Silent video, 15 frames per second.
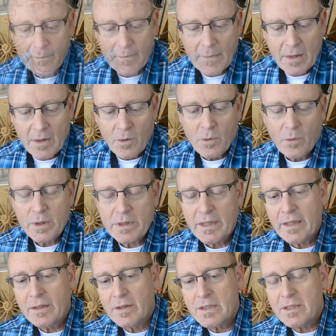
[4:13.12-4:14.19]
Well, one
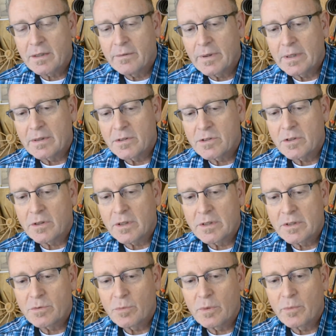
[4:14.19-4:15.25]
thing interesting about the store
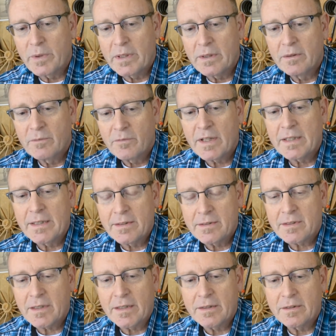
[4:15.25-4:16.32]
is when we finally
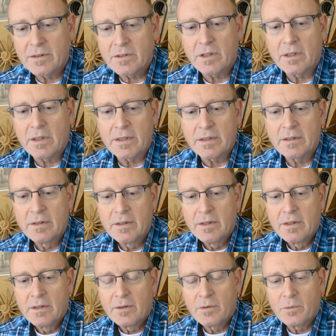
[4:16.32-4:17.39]
decided to start it,
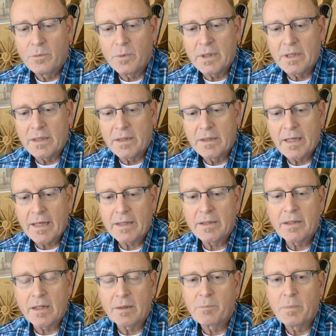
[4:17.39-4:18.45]
we
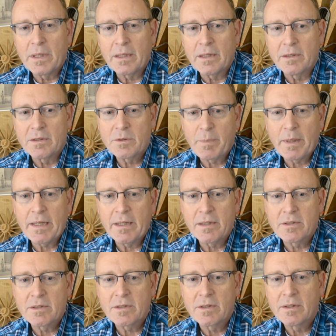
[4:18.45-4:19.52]
ended up in a
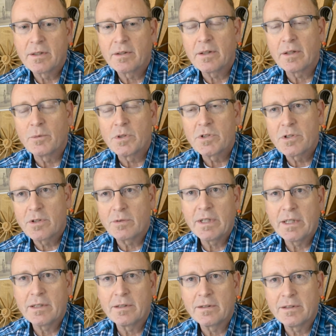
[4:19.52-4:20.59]
space that was
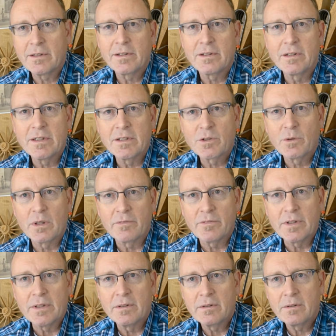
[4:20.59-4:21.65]
330 square
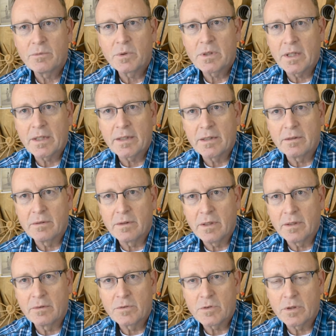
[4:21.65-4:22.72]
feet. We're talking, you
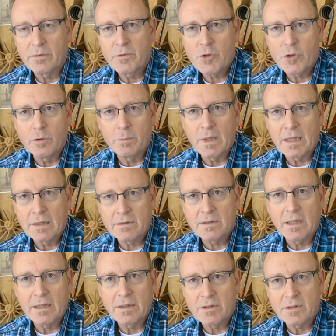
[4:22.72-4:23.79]
know, sort of shoebox
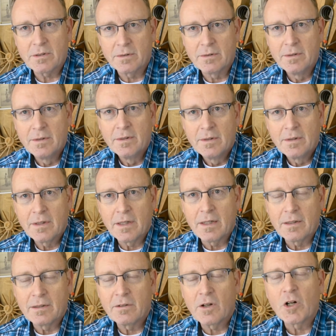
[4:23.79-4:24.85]
size,
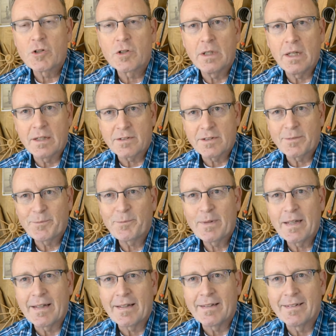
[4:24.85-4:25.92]
uh, large closet,
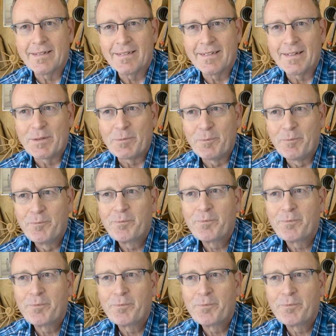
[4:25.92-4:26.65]
and um,